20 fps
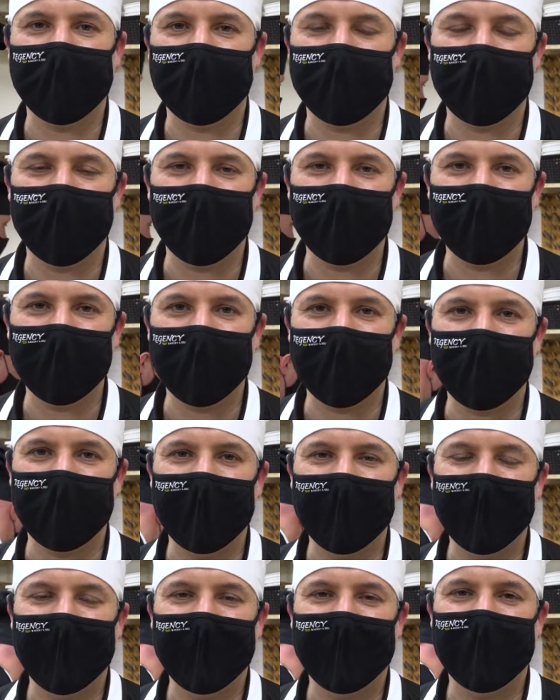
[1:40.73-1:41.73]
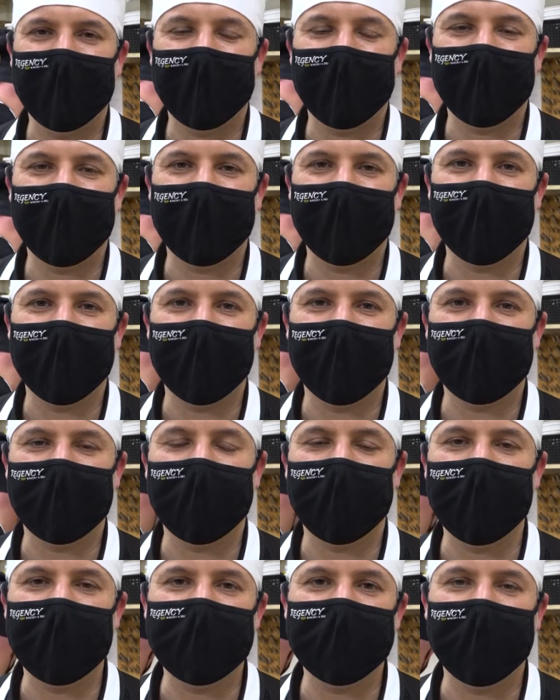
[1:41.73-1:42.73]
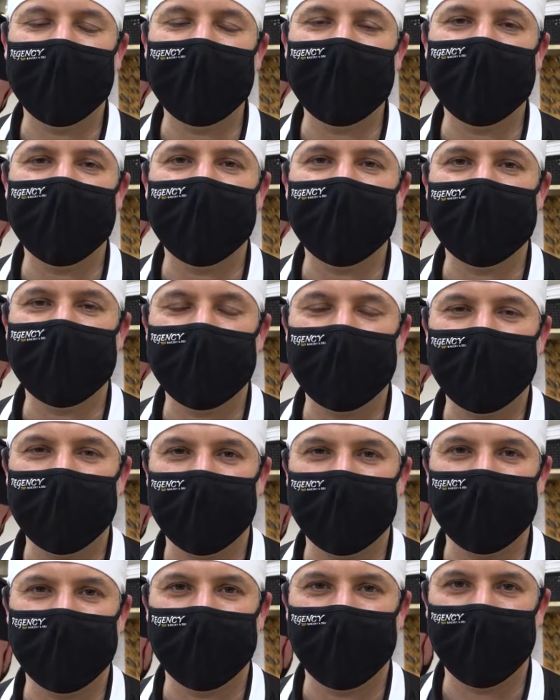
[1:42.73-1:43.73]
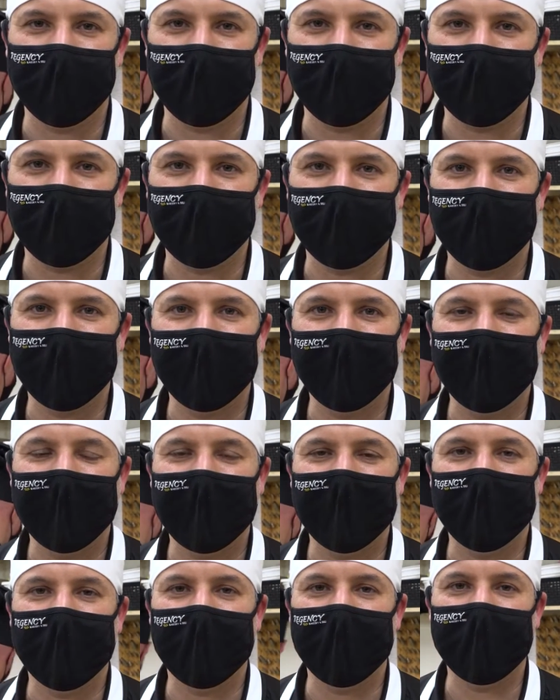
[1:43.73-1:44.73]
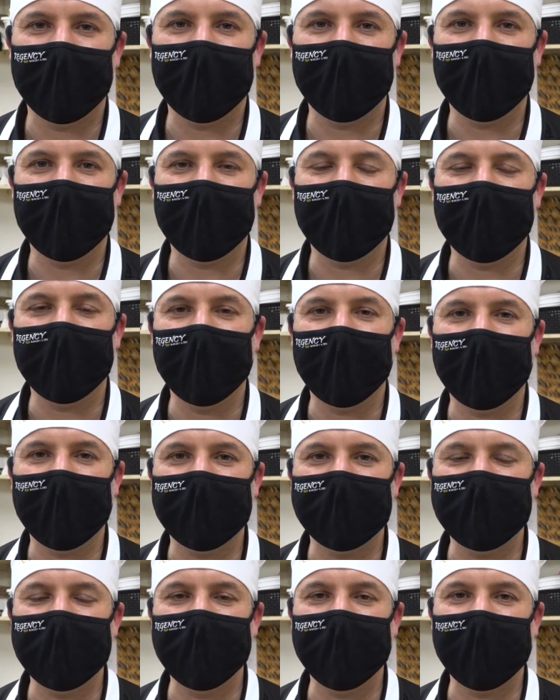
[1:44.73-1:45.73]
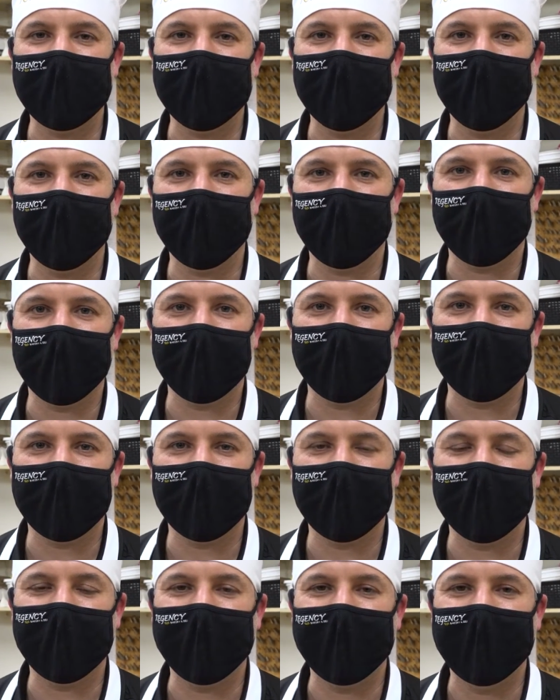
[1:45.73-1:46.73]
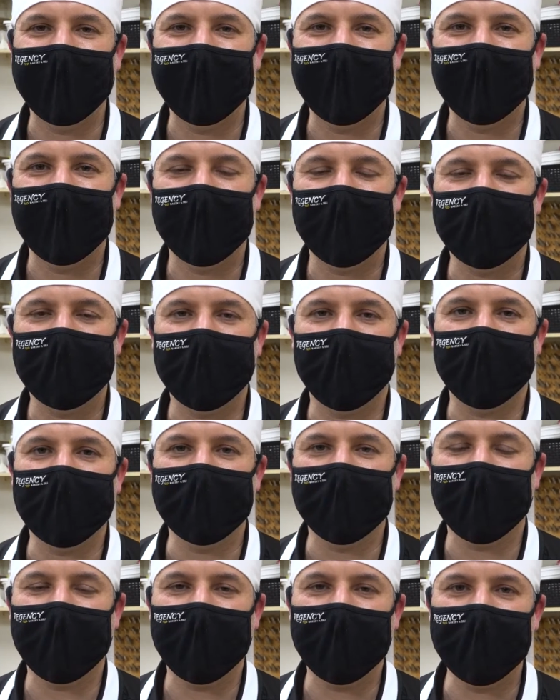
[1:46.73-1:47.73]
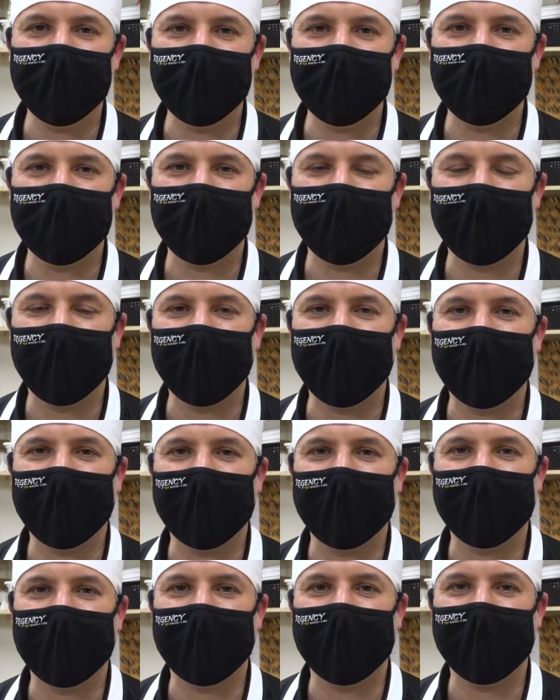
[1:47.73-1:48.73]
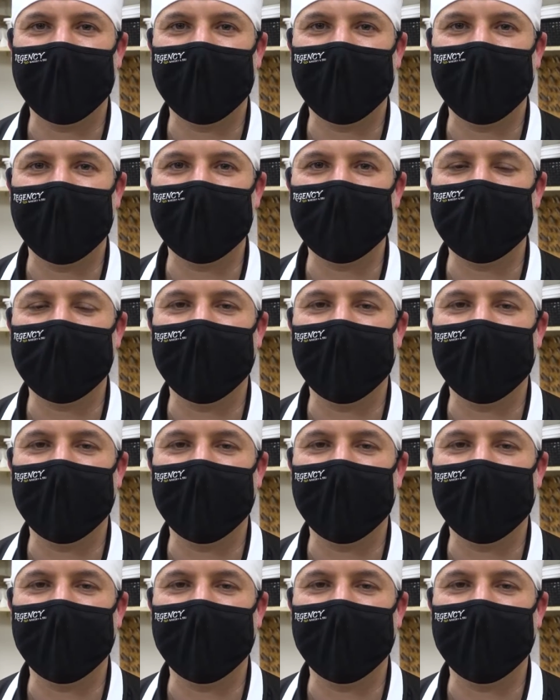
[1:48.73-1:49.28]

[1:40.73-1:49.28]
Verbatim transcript: to the 20th, uh, to raise money for St. Joseph's Villa. We're uh, teaming up with uh, Doyle Dodge uh, and